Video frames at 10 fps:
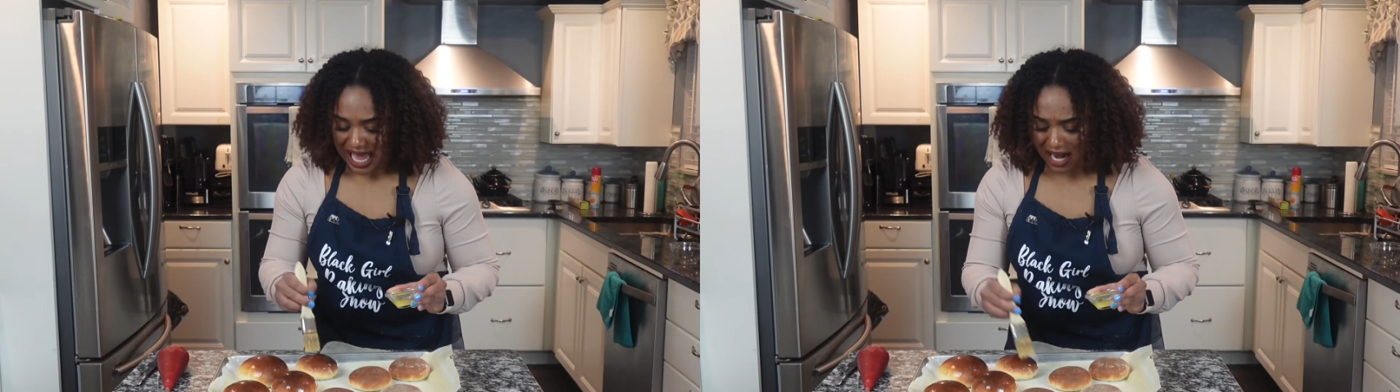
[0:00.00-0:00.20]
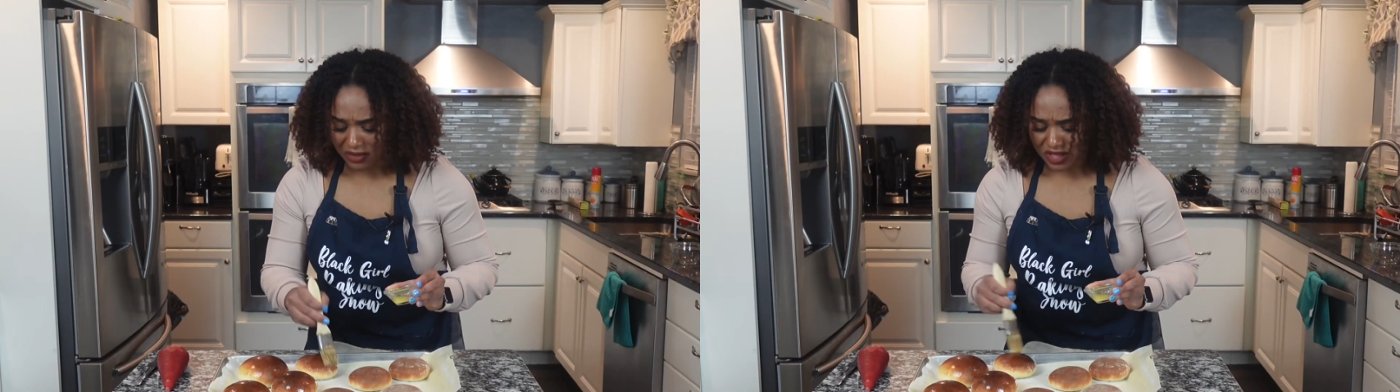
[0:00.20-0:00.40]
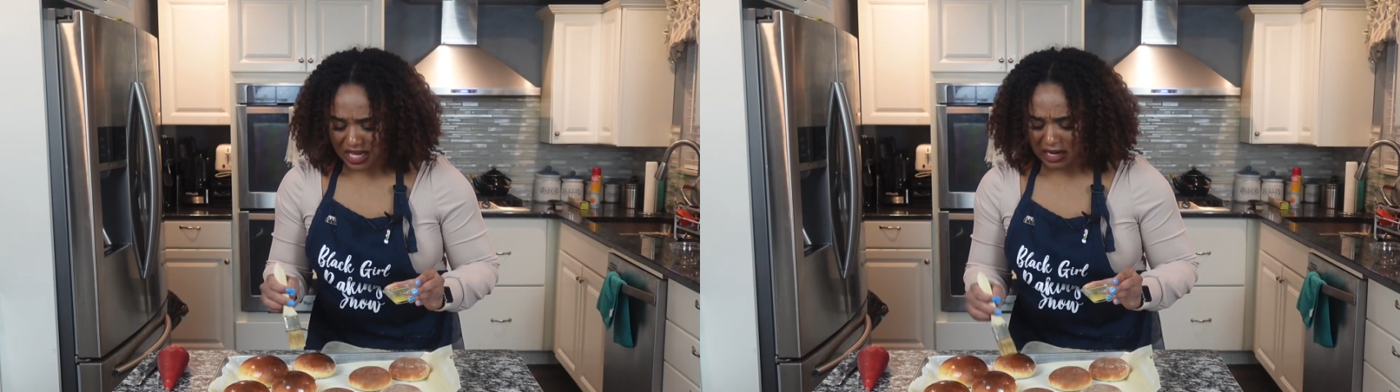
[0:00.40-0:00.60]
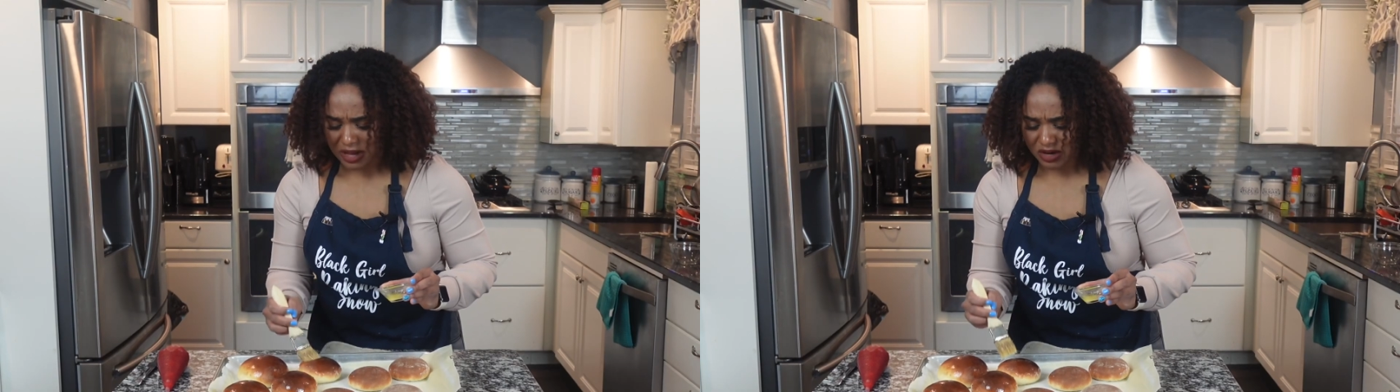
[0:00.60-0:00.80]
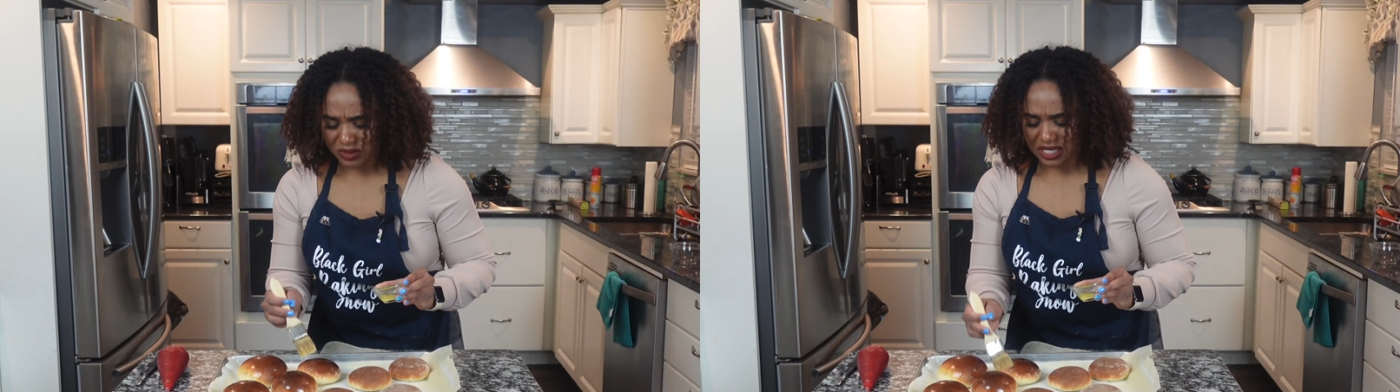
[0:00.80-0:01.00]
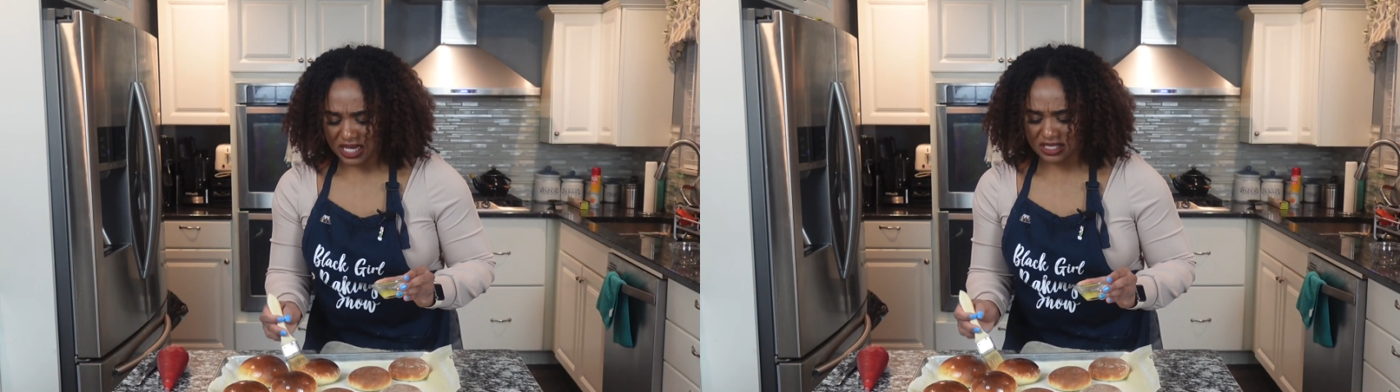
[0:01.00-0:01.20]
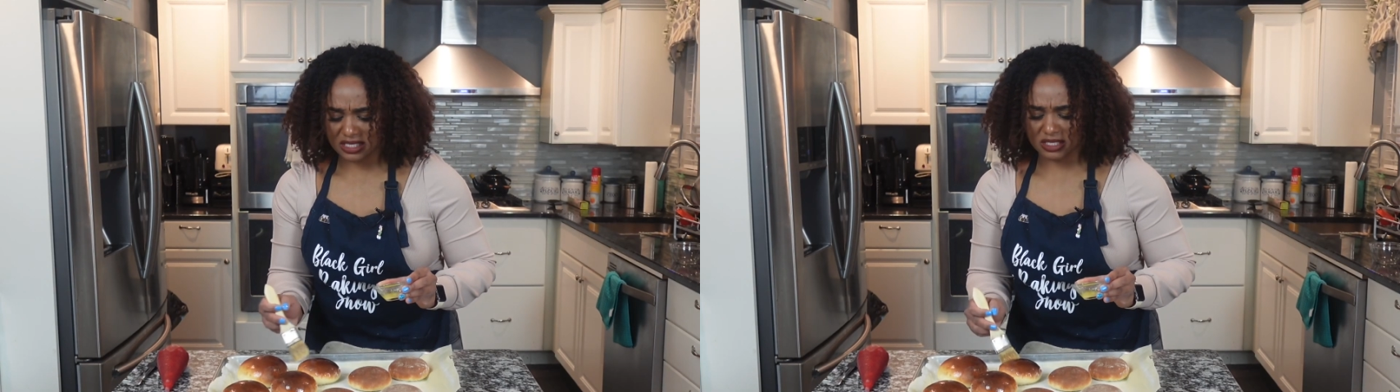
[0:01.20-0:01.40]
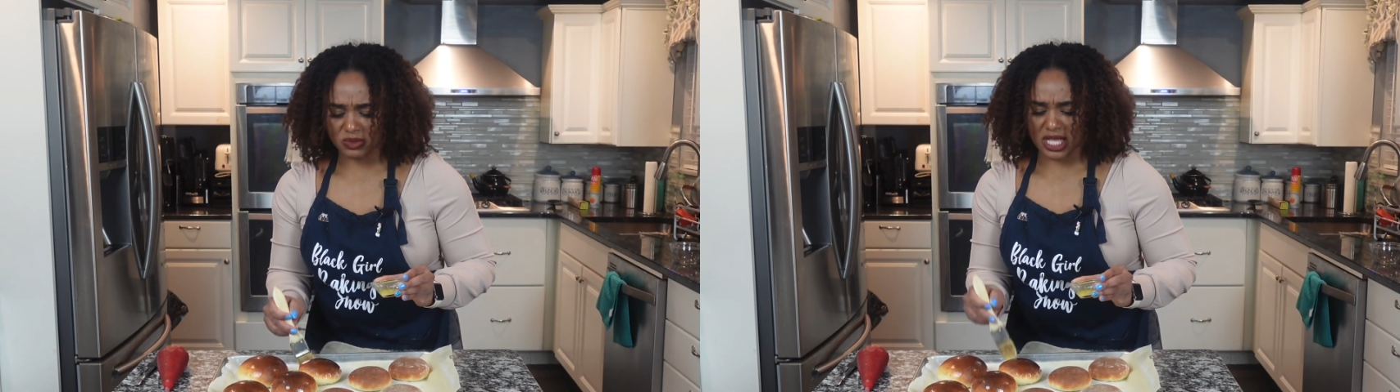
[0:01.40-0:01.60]
I don't think anybody really eats
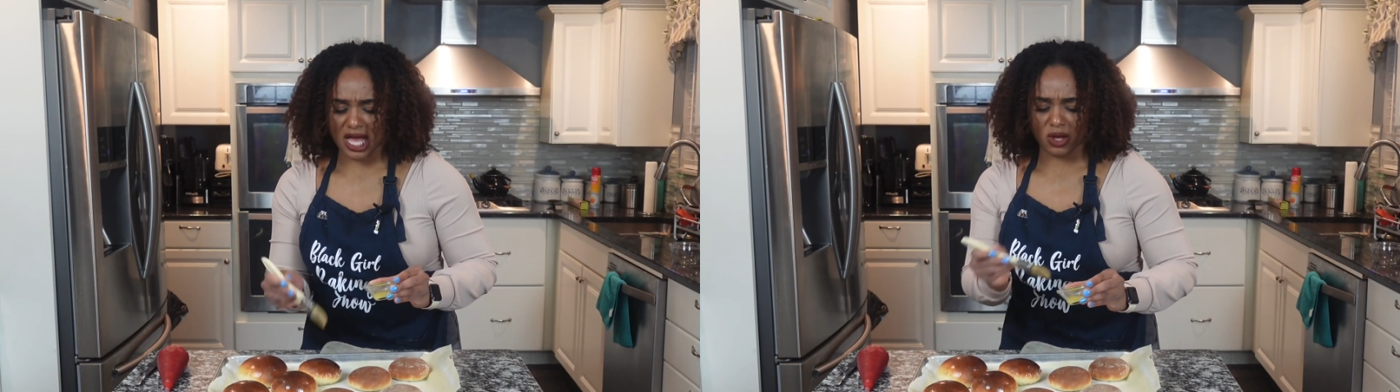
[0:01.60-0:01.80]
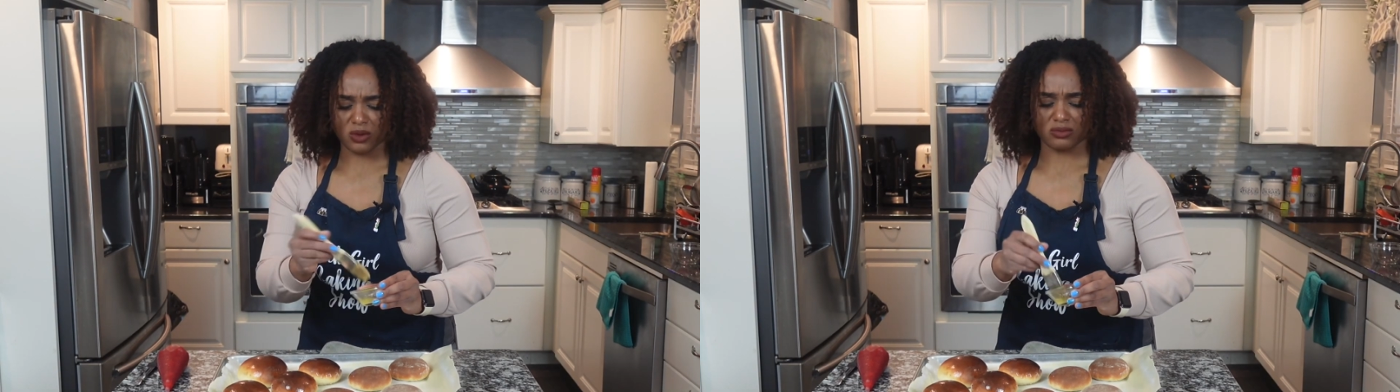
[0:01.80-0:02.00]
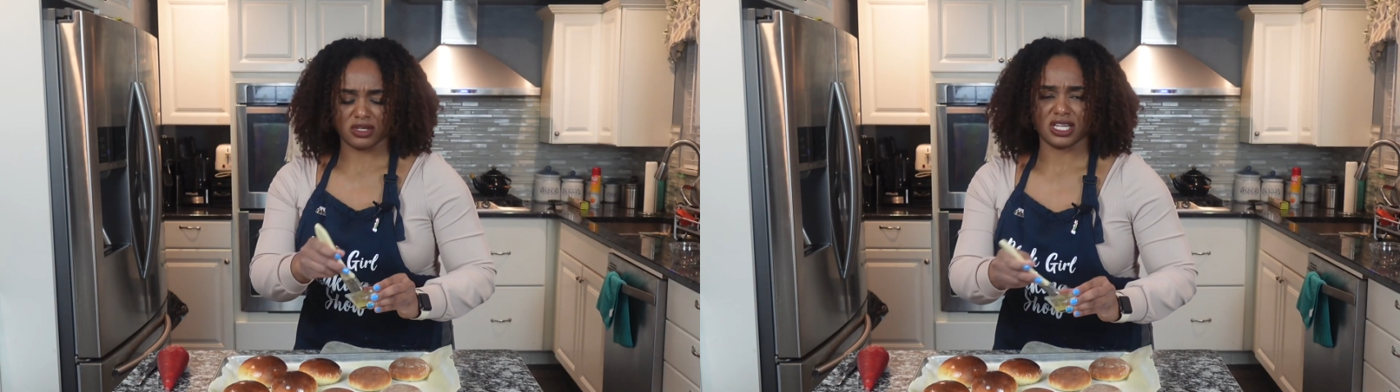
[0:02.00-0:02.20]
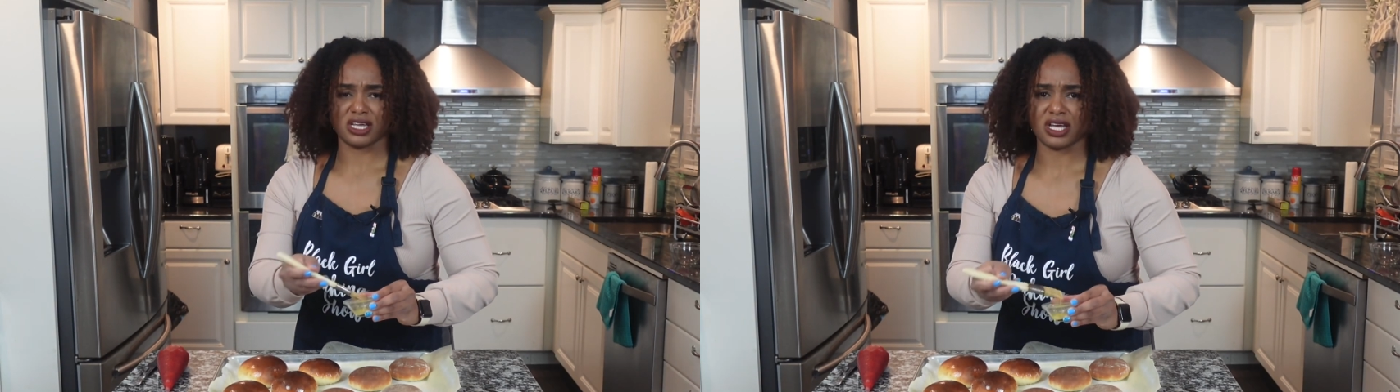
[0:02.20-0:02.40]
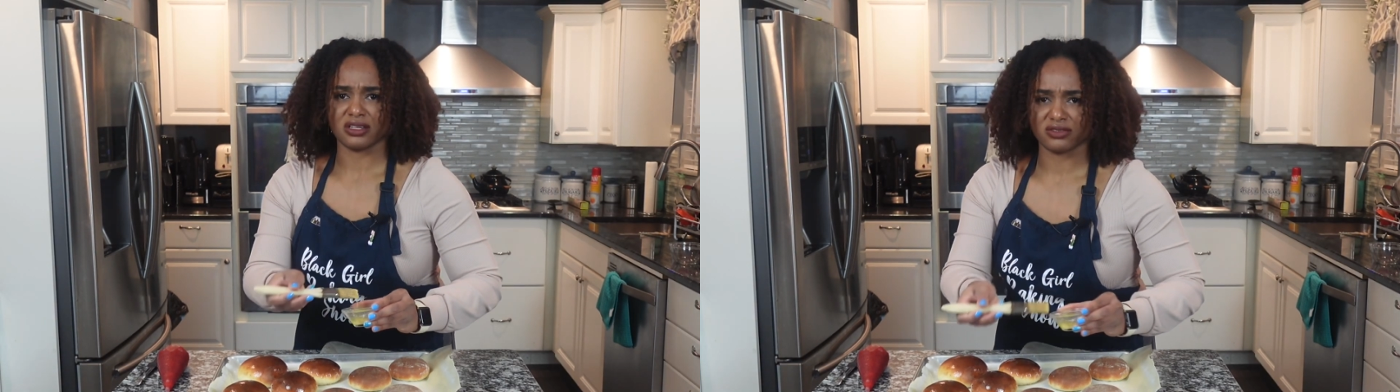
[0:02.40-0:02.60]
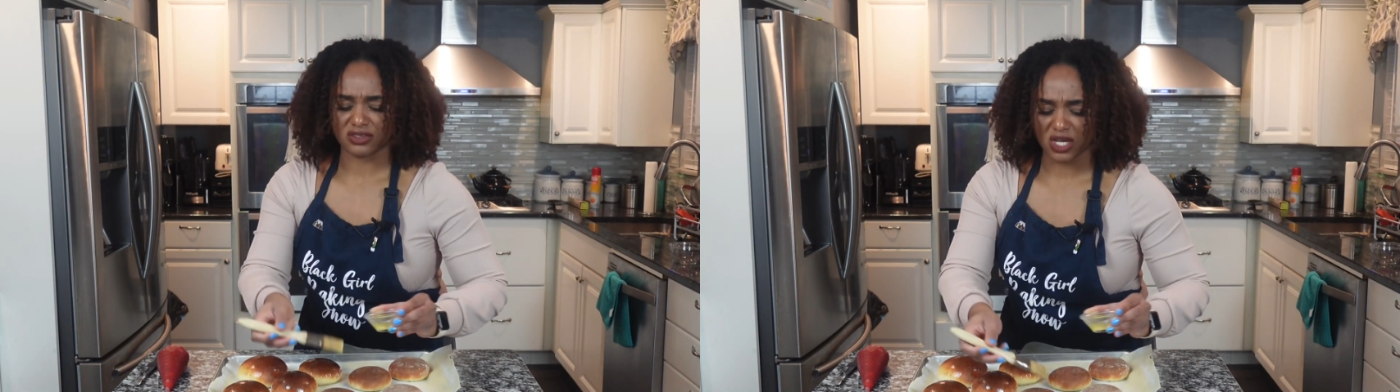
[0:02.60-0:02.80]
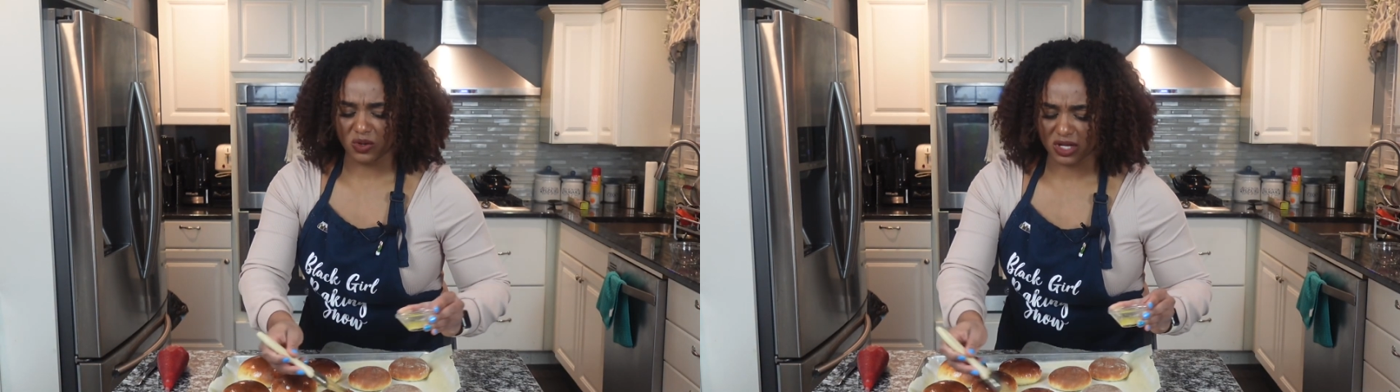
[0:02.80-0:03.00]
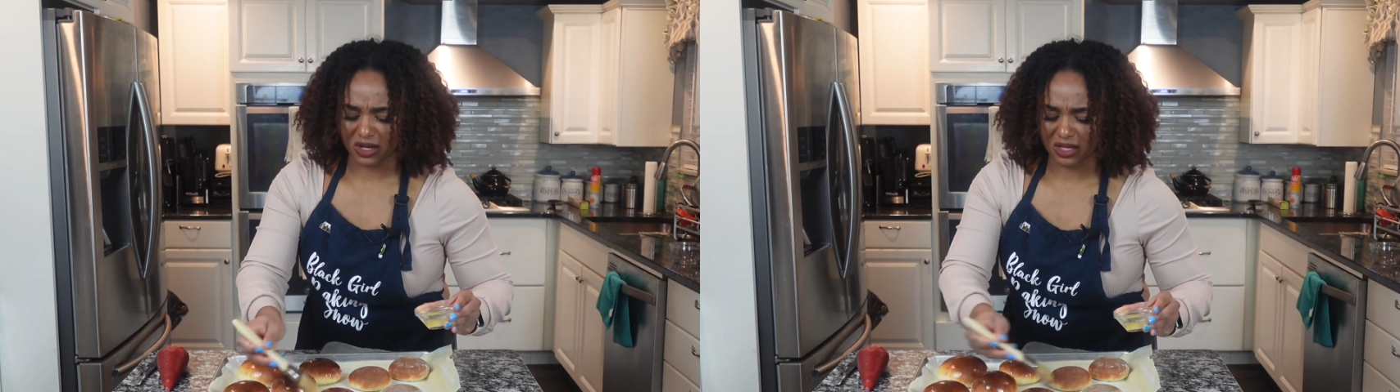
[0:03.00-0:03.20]
these without any kind of
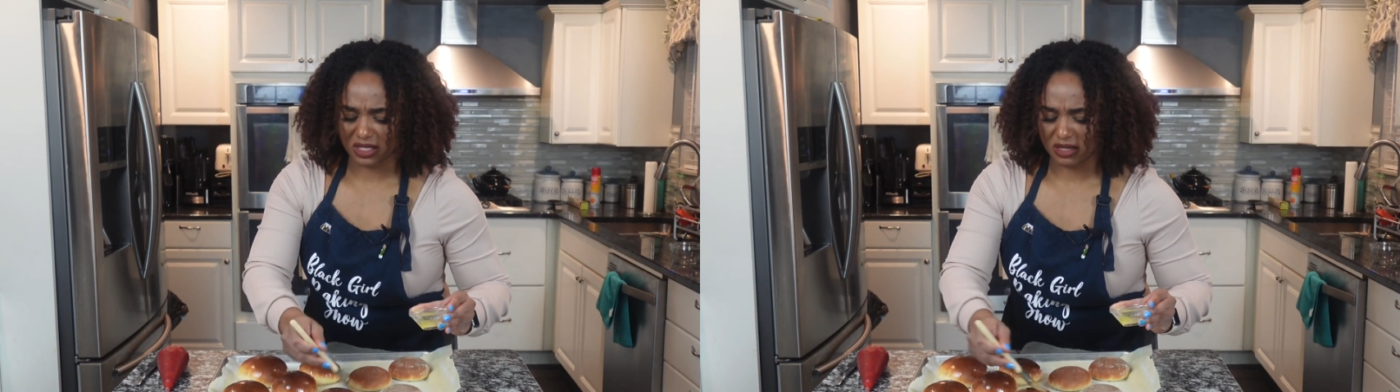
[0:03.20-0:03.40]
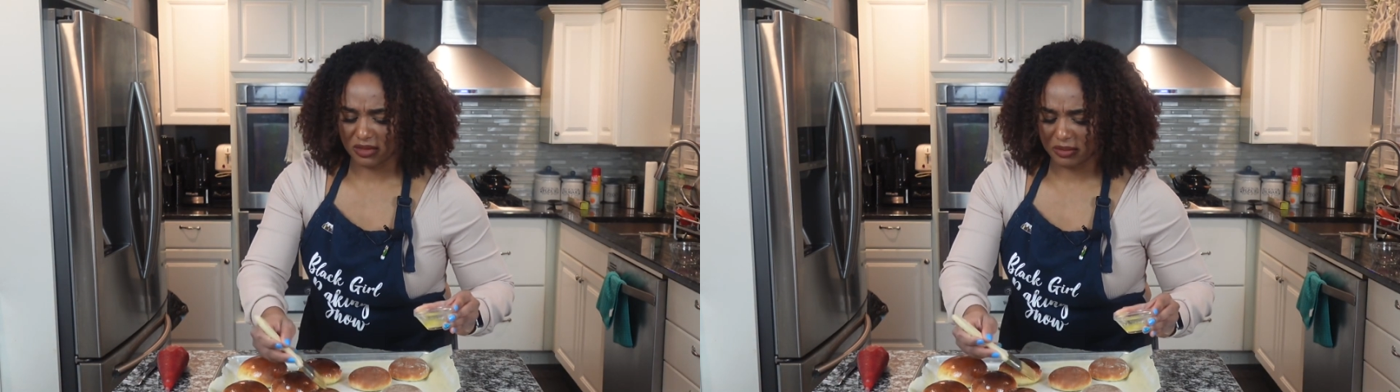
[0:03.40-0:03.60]
coating on them.